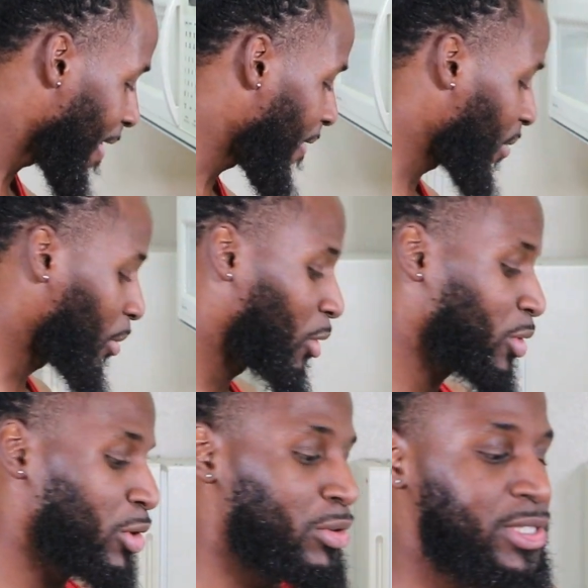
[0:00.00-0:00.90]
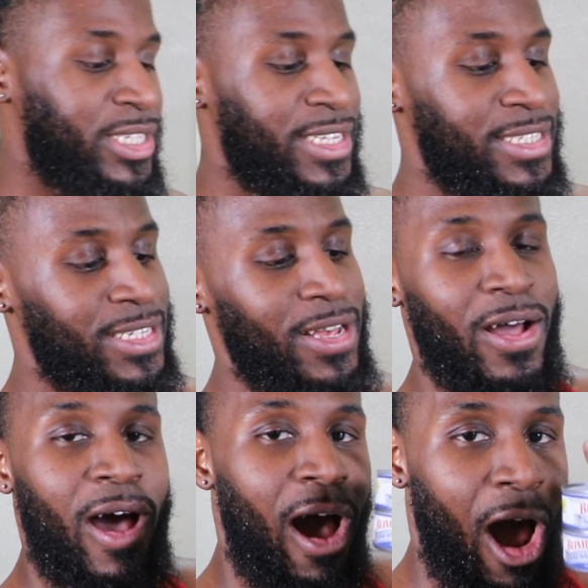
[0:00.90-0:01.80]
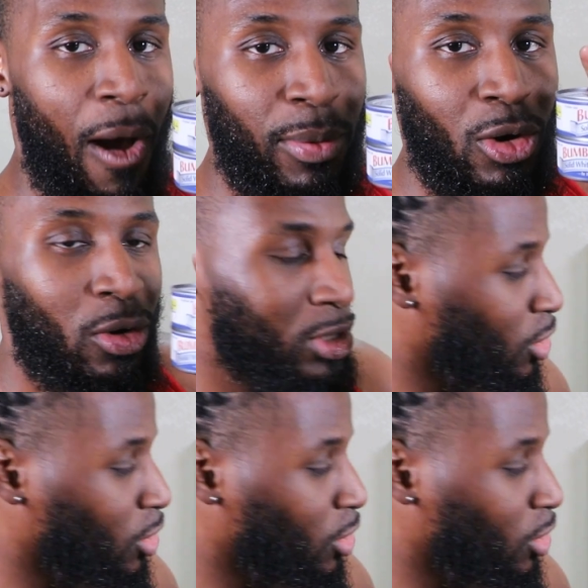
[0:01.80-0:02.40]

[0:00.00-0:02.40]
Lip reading: if I'm going to use this albacore